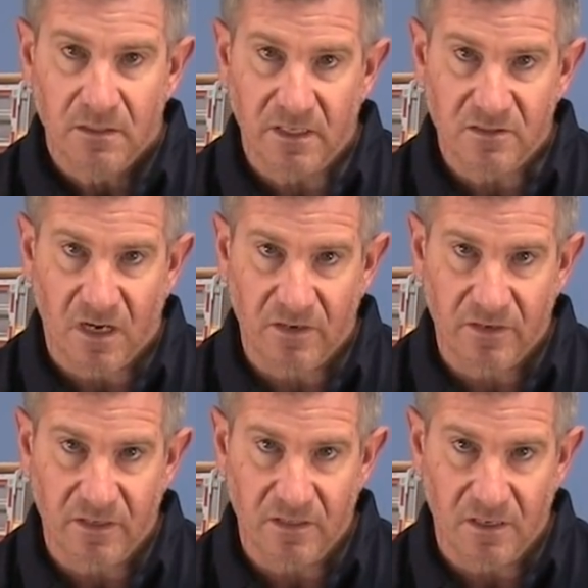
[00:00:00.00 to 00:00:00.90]
there's
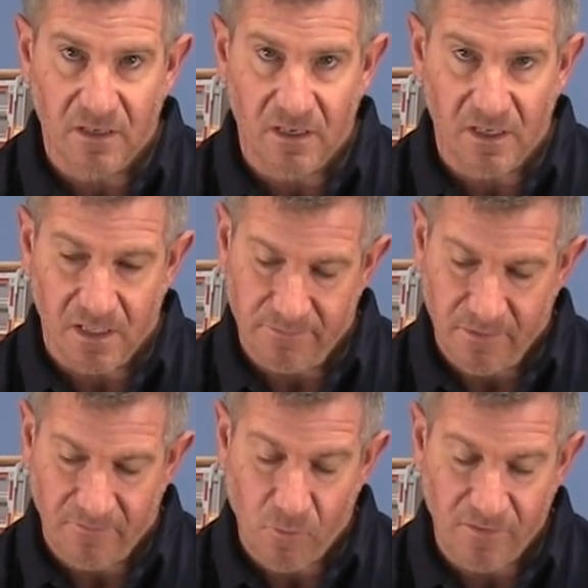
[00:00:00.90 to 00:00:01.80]

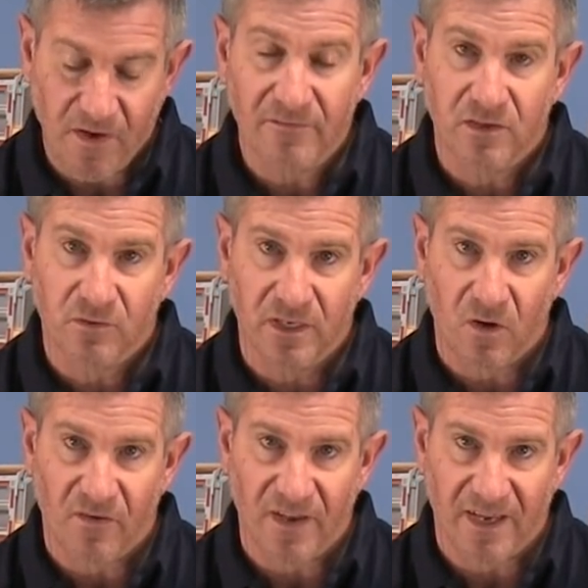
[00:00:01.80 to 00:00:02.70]
145 uh, degree off